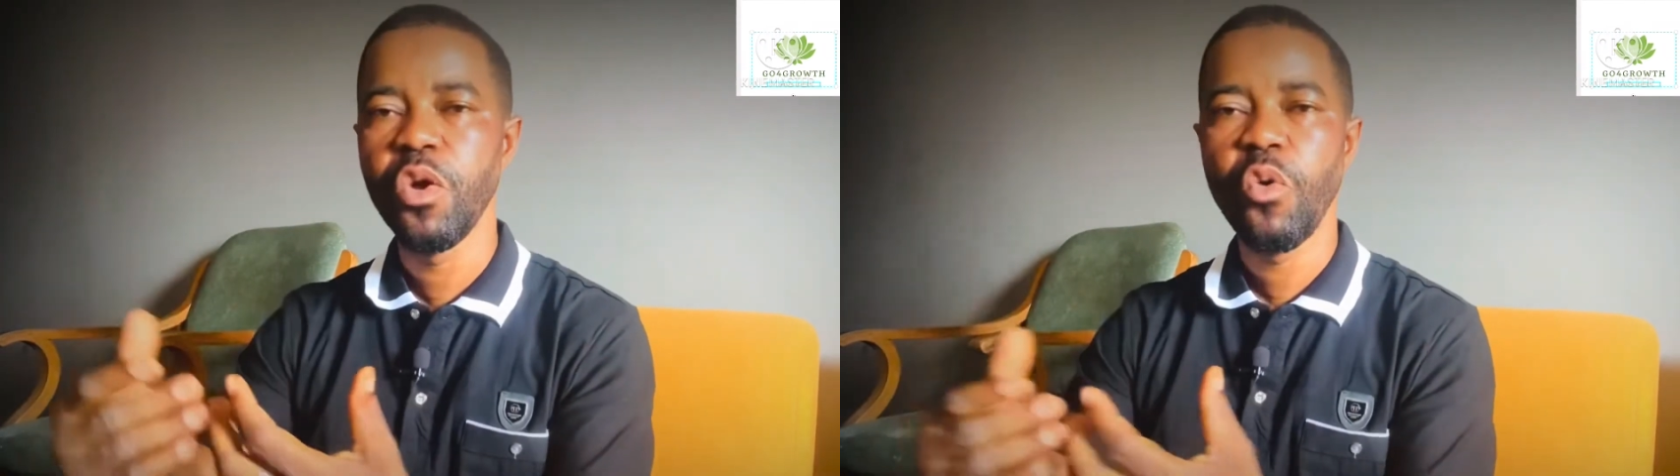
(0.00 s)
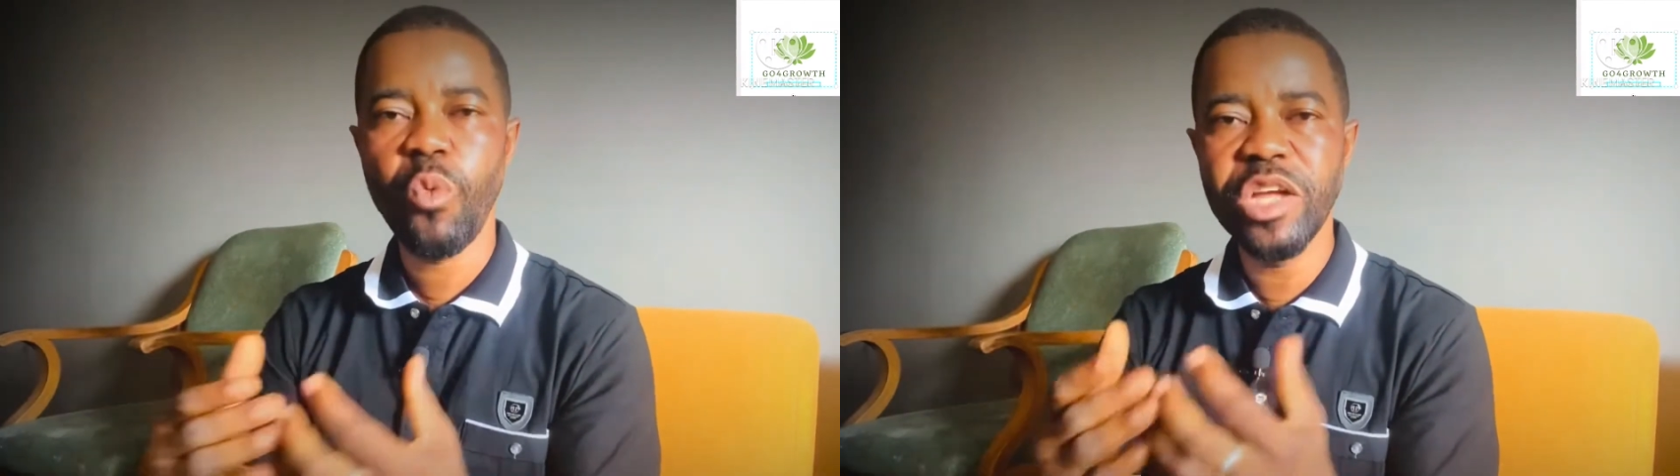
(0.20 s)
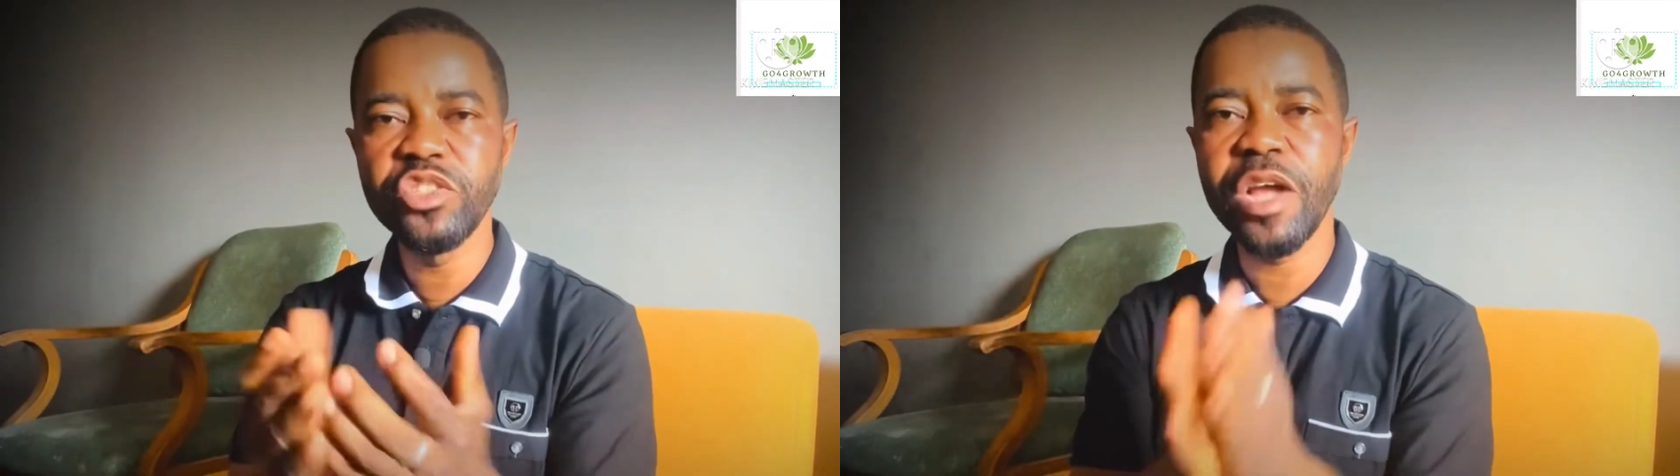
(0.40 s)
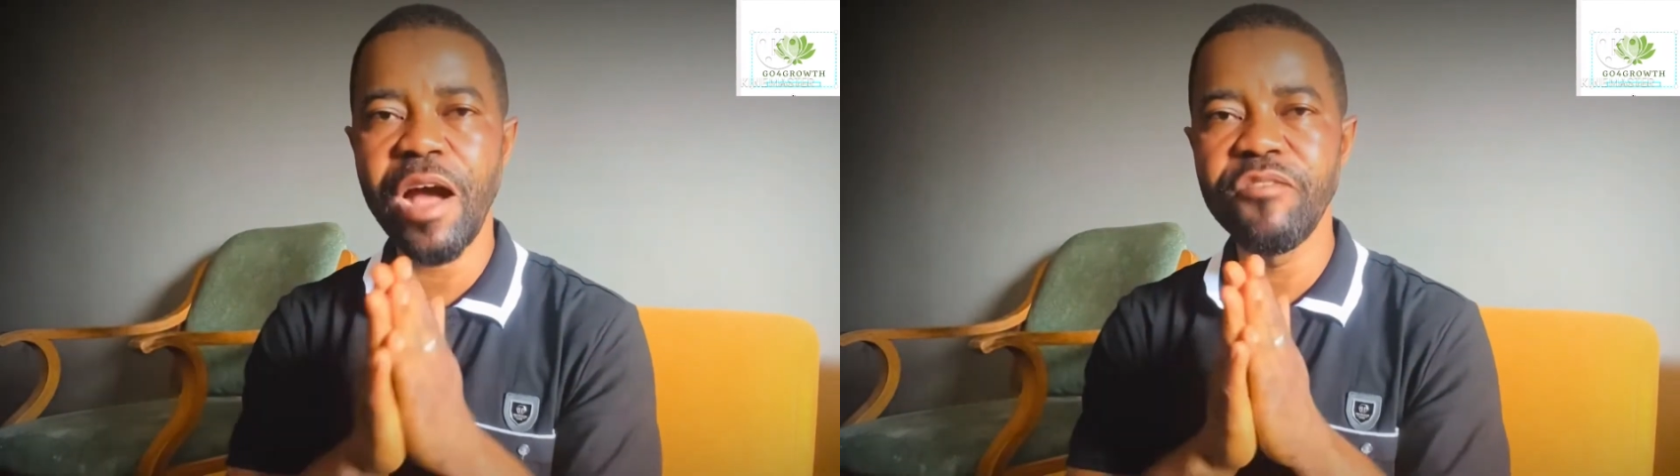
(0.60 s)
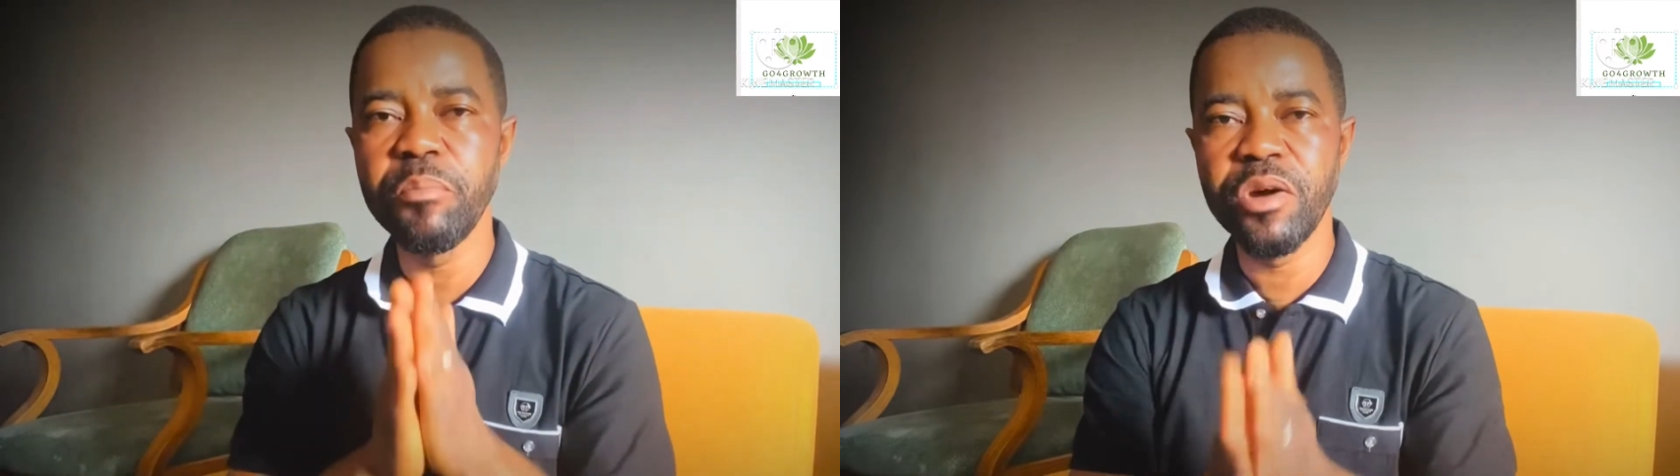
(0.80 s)
Once you
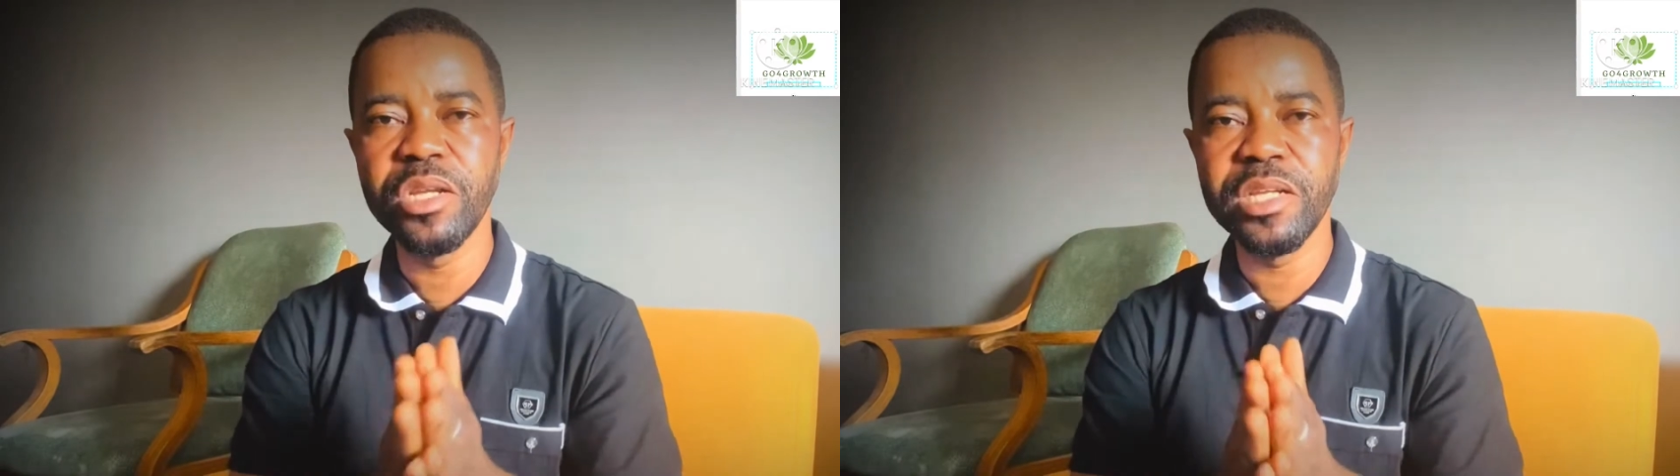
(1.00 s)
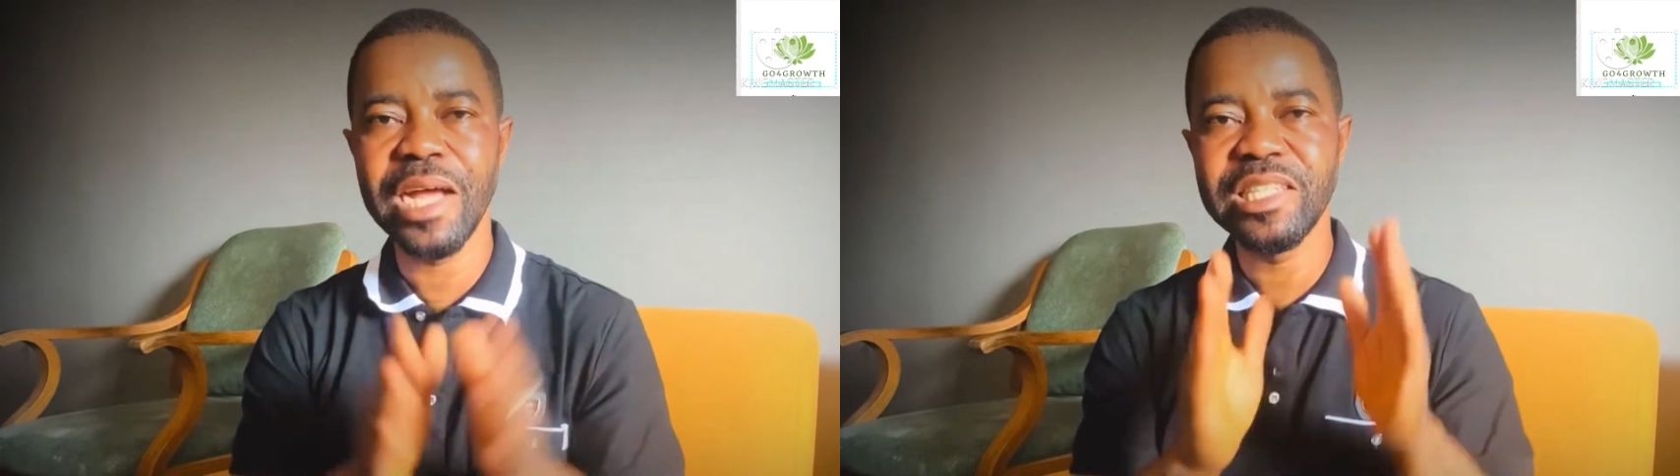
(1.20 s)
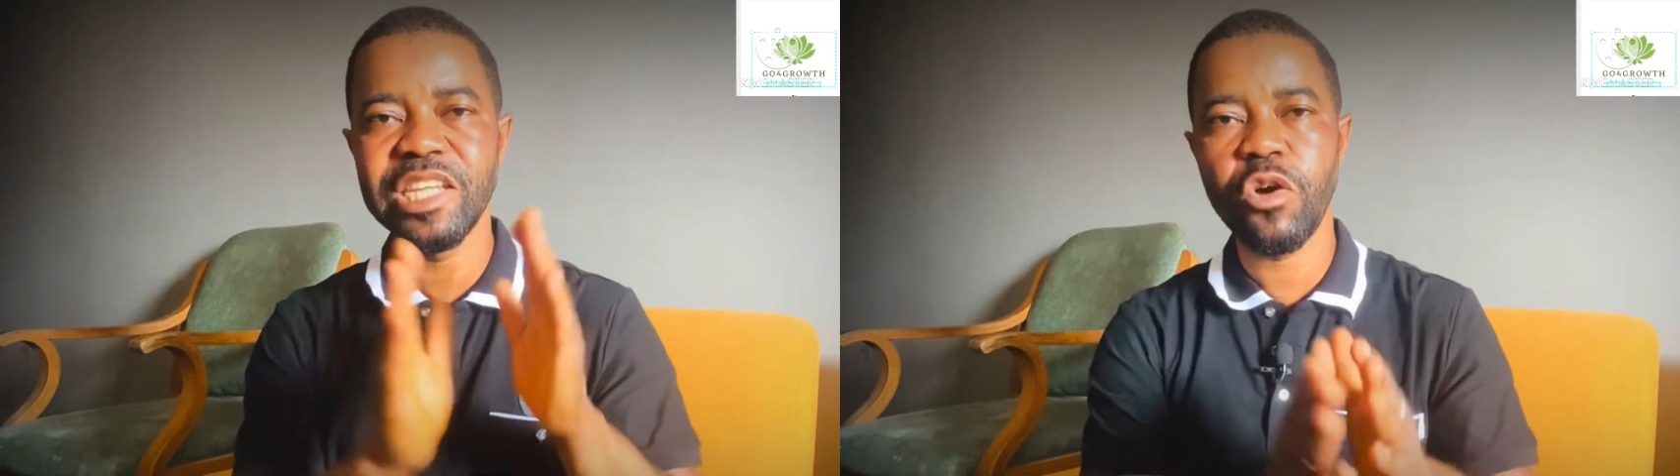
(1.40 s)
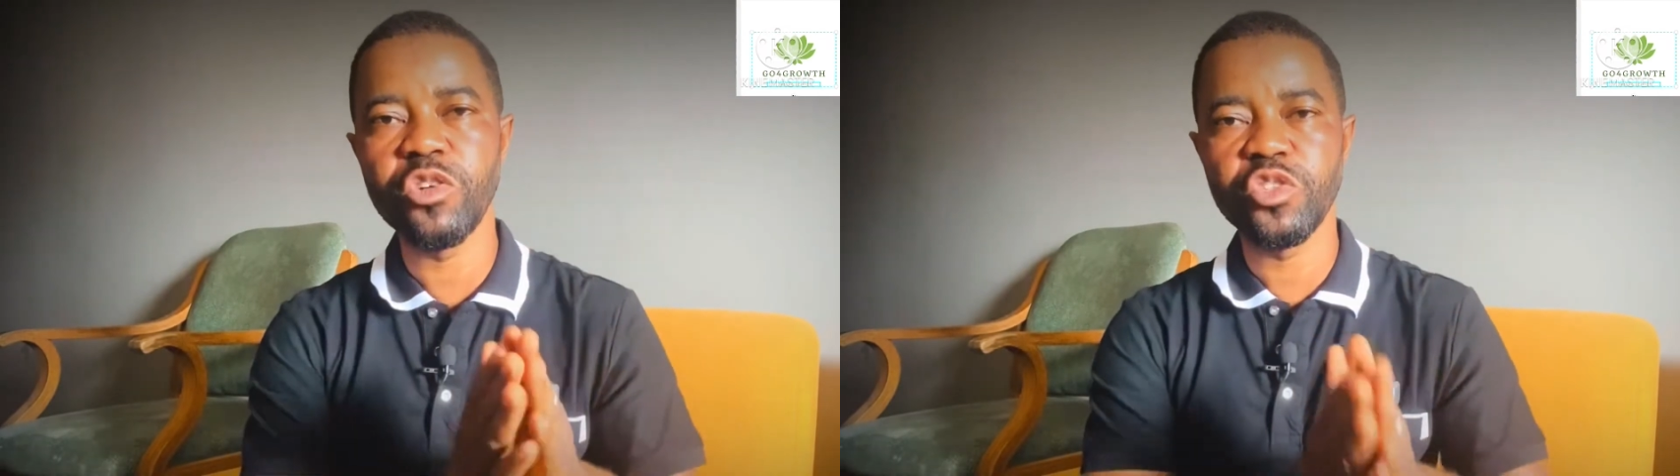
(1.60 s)
have the money, that takes us